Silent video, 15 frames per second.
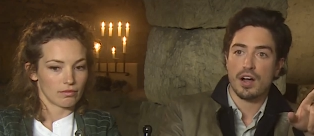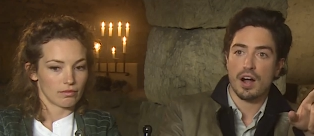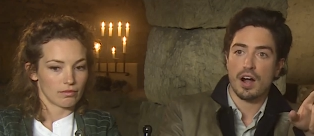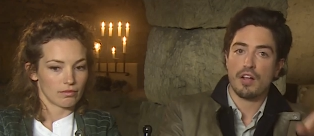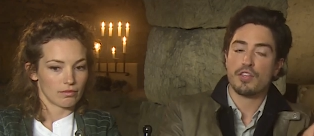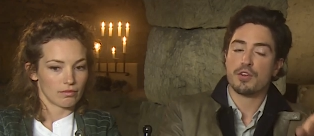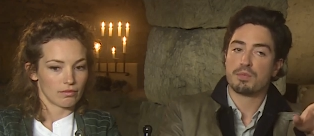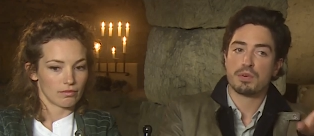
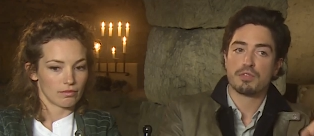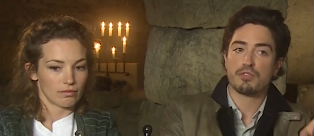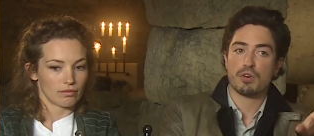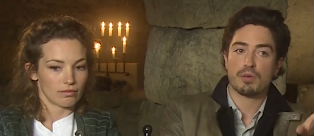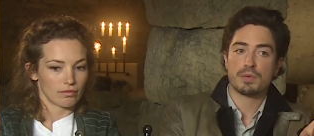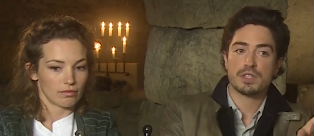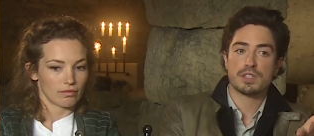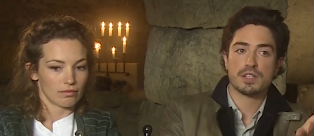Speaker 1: other
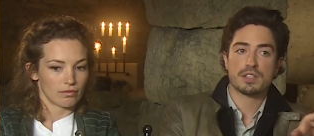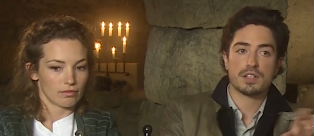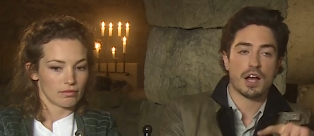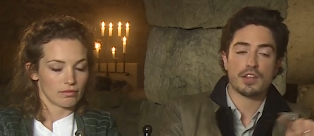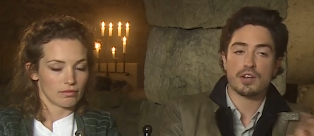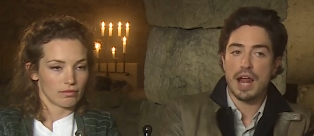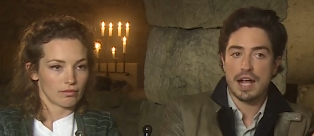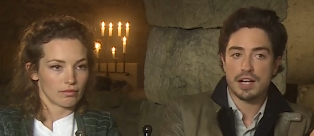performances,
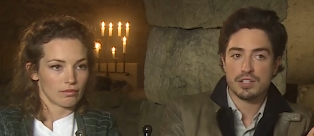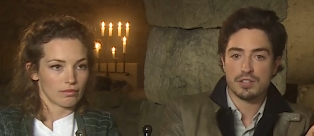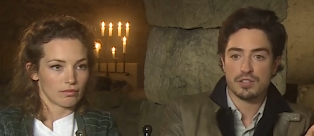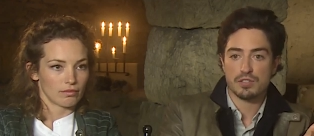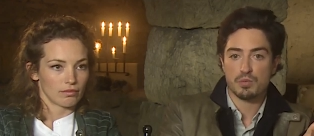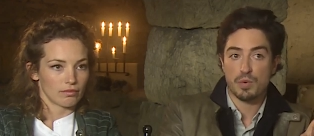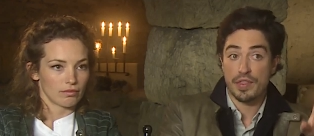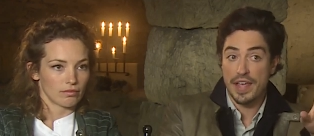other
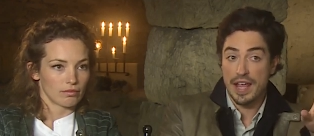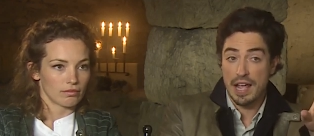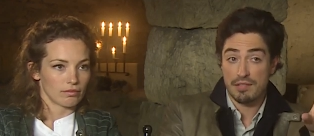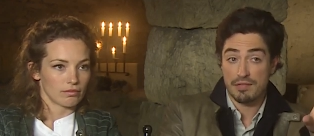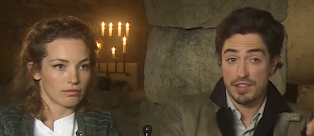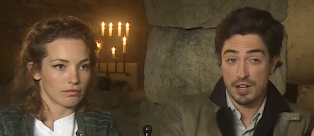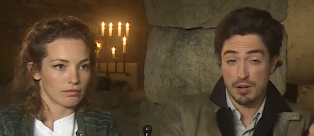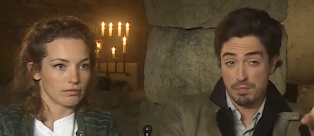actors, when they
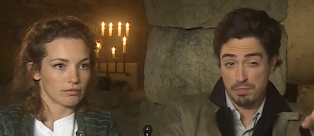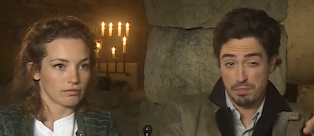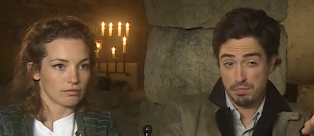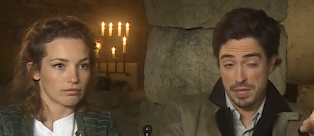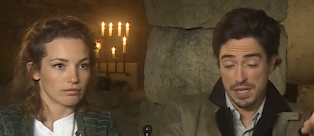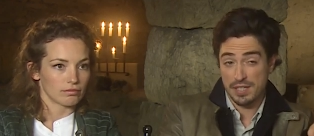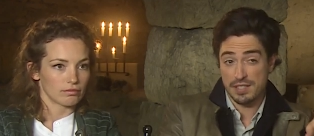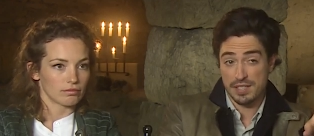have their
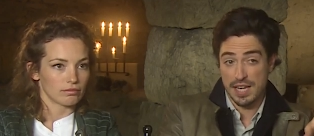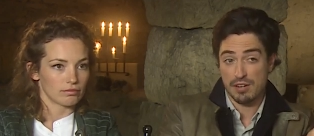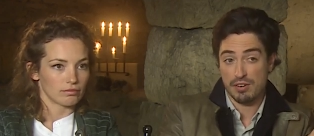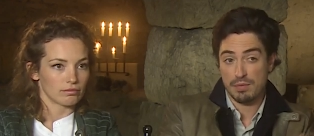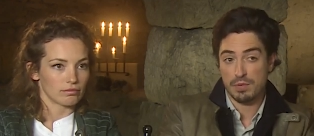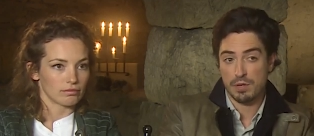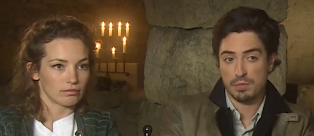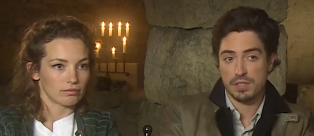big
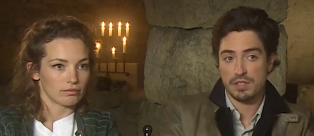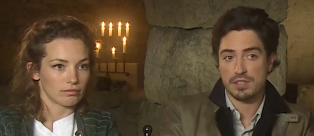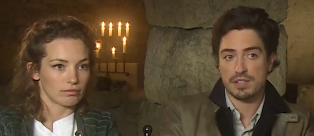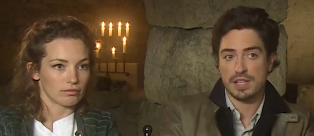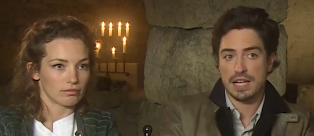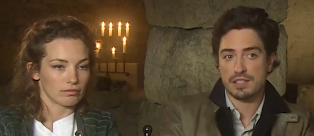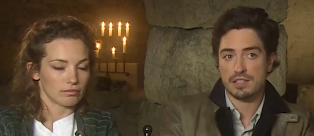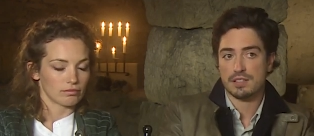scary moments,
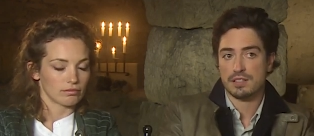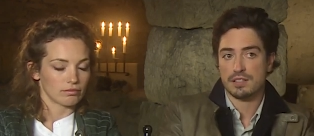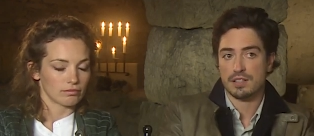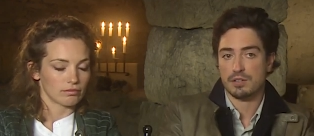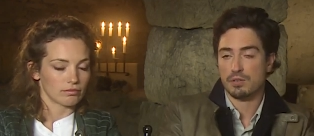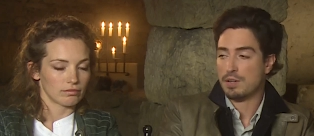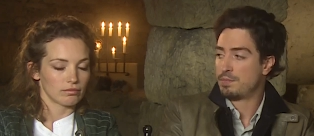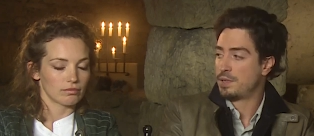that's the
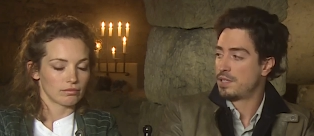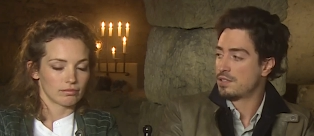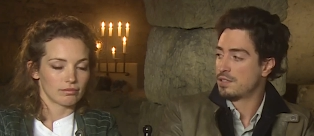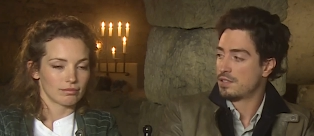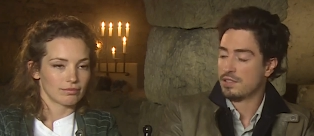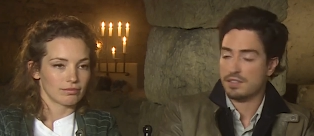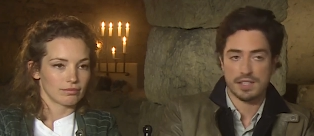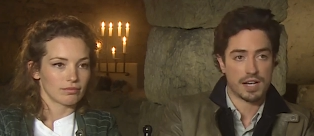
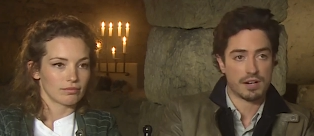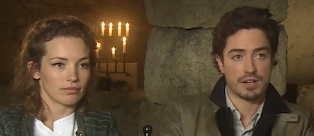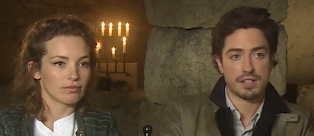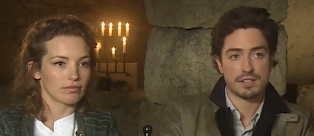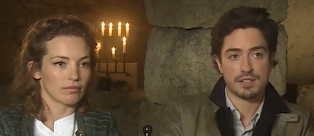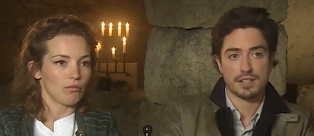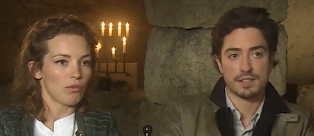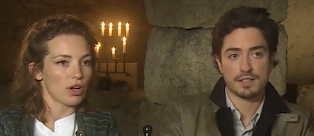creepiest and
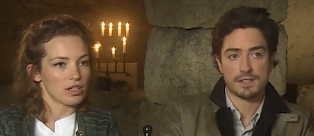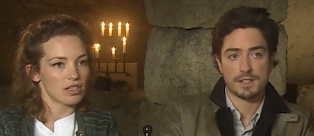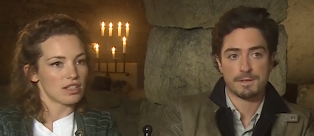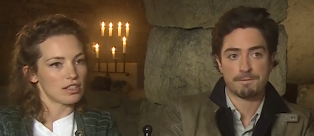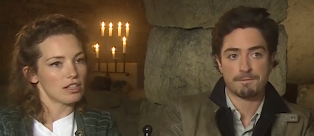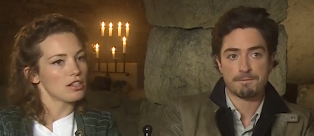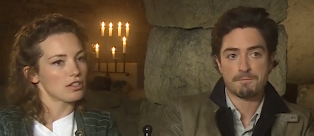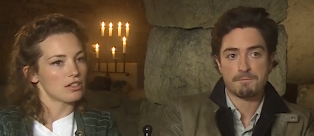scariest
Speaker 2: mm, thing. Because
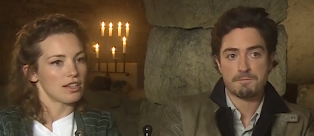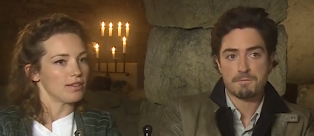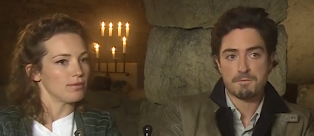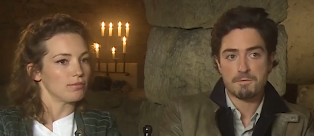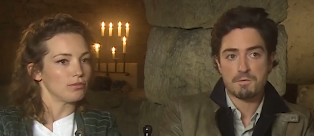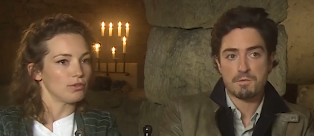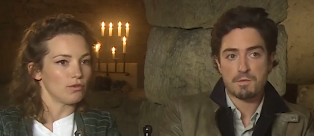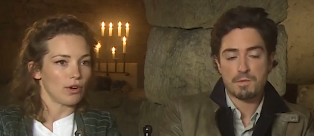it does
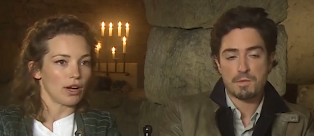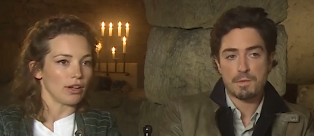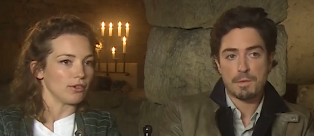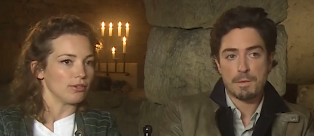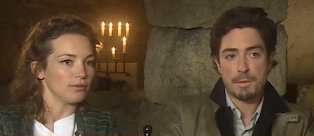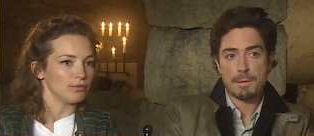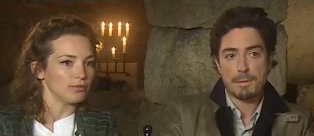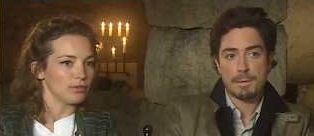seem
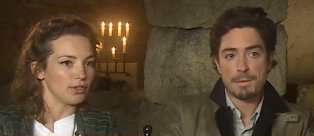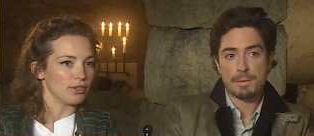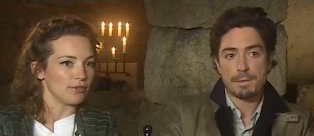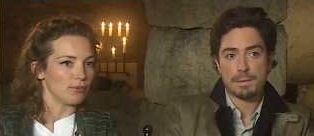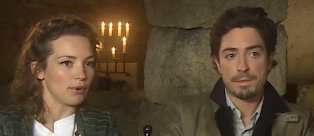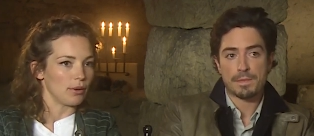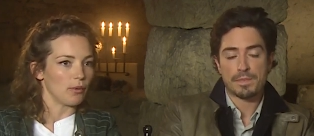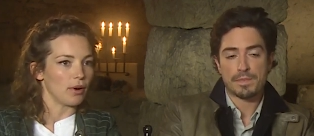real, you
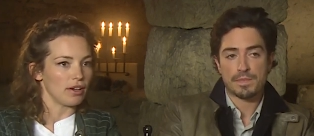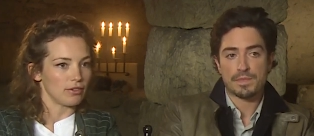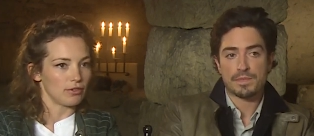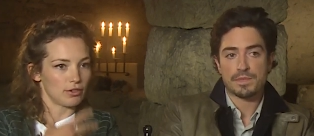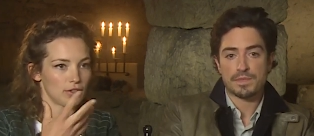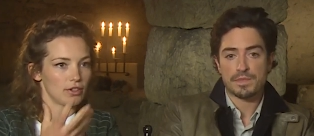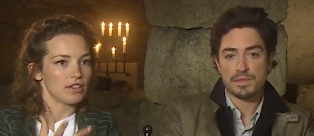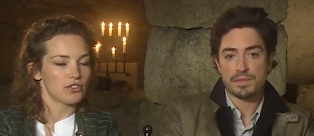know,
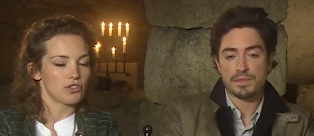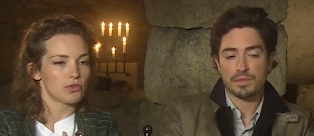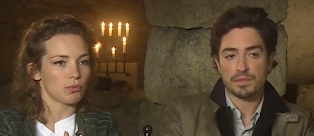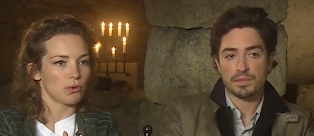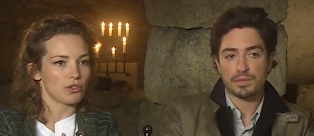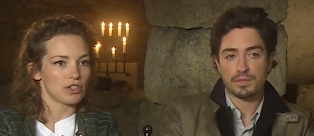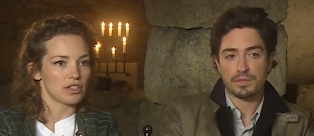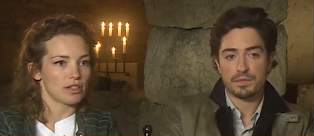when it's just
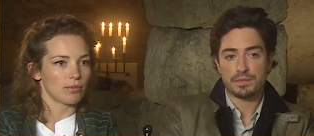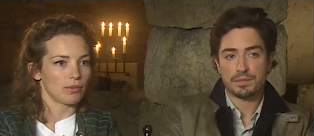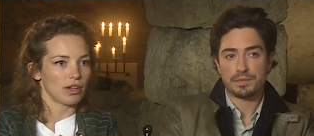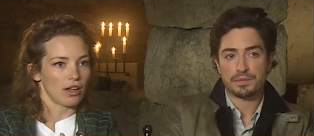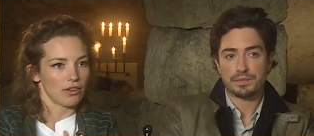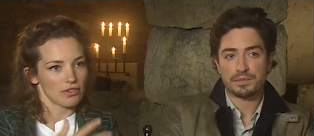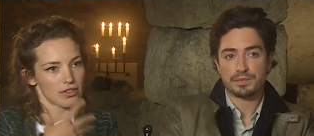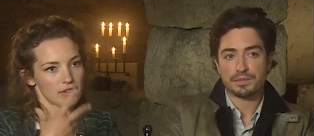watching someone
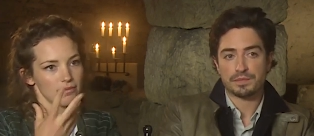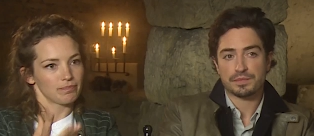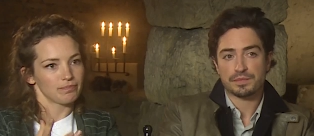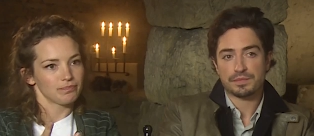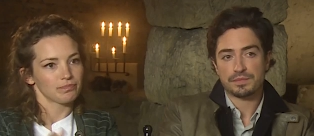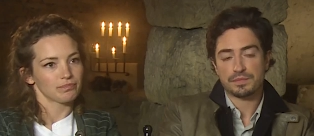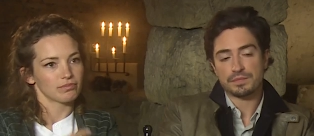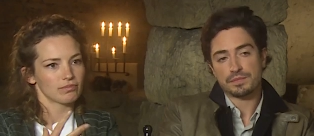else
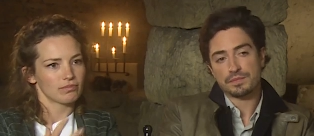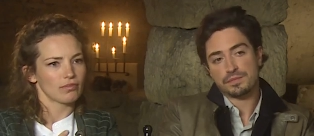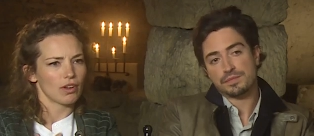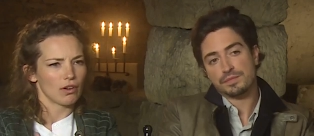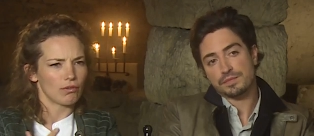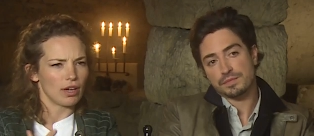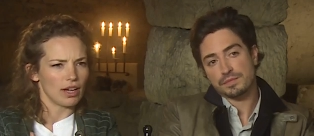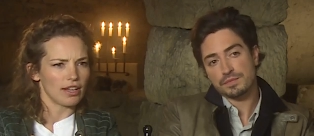
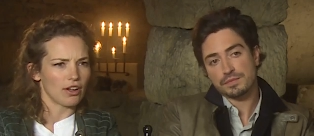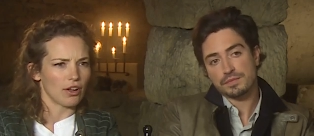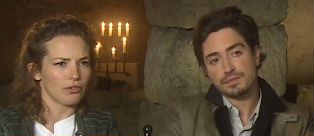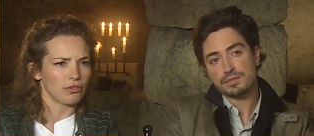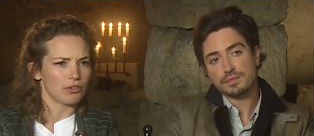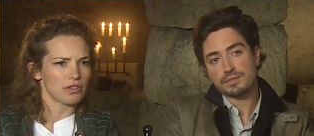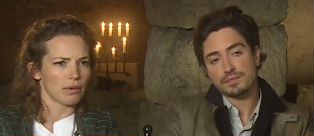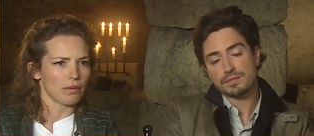really go
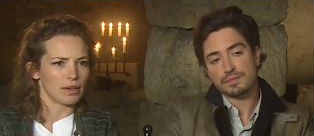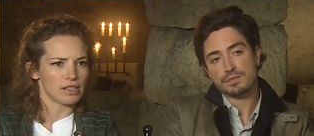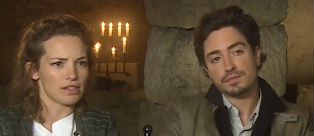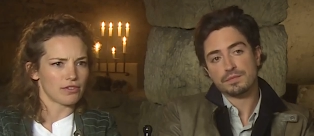through something